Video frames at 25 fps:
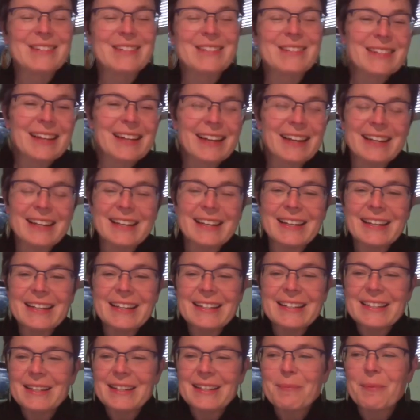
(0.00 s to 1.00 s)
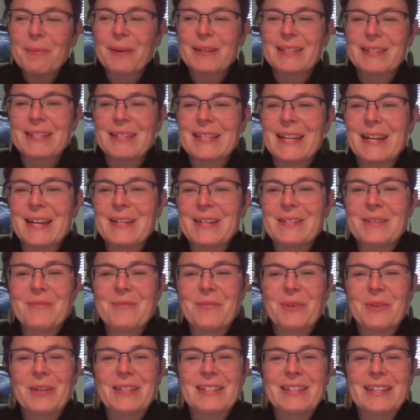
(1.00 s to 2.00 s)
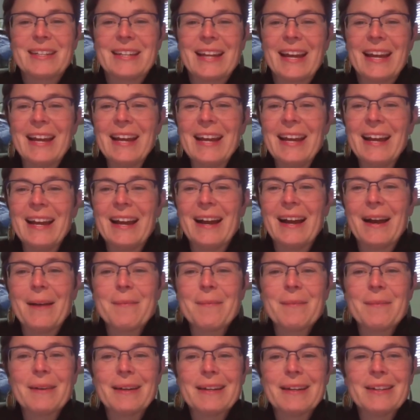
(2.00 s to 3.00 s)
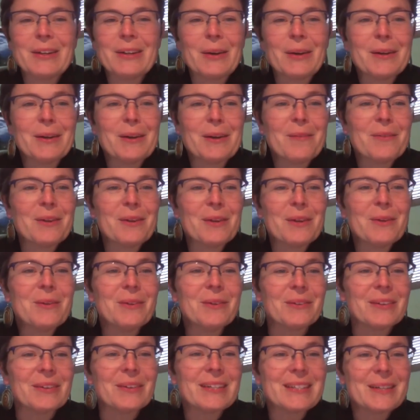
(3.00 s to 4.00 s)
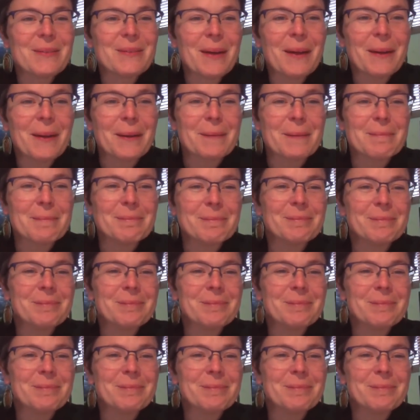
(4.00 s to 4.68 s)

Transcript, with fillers: she's got a neat presentation for us today. I'm going to turn it over to you, Teresa. Welcome.